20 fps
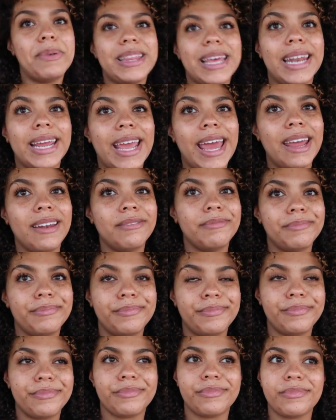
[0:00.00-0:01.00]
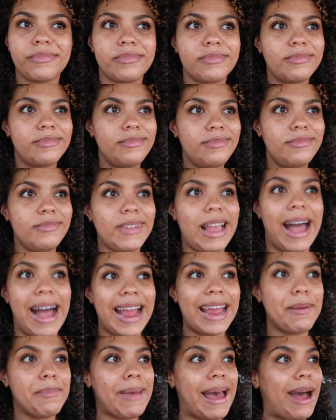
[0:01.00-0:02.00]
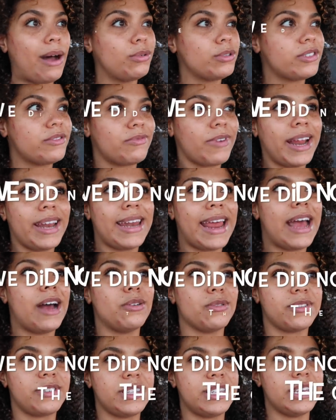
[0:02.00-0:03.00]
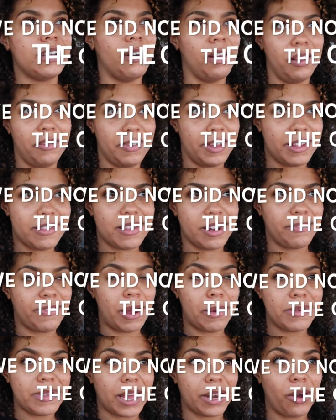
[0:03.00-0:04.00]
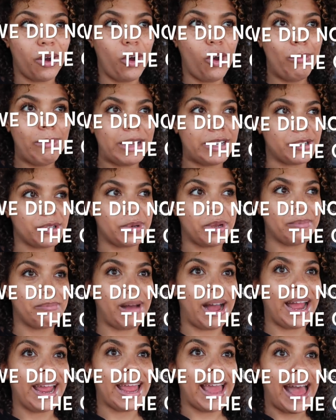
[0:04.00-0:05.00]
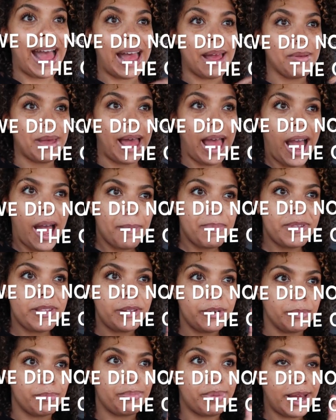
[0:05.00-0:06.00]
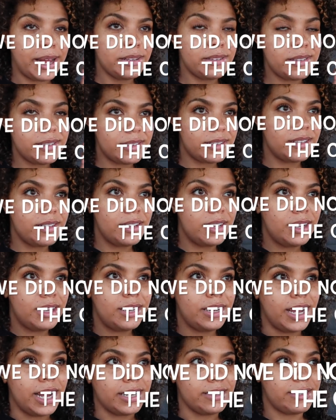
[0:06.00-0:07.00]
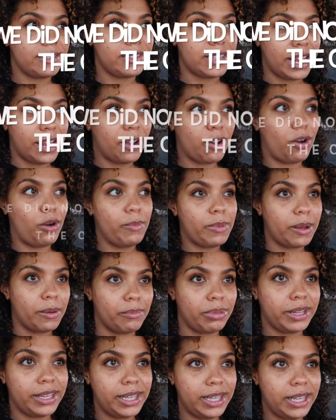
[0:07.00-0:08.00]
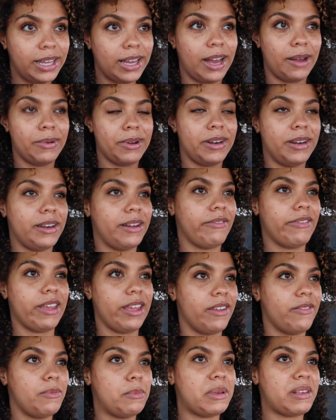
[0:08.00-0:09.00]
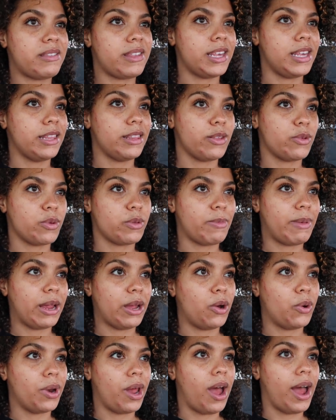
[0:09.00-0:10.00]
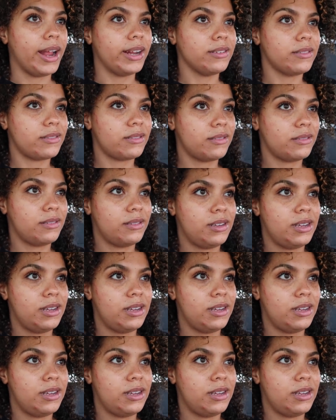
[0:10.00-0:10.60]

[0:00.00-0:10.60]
but then again, I am out right now seeing all of this, and if I was at home and doing my absolute best and staying home completely, I wouldn't even be seeing this with my own eyes.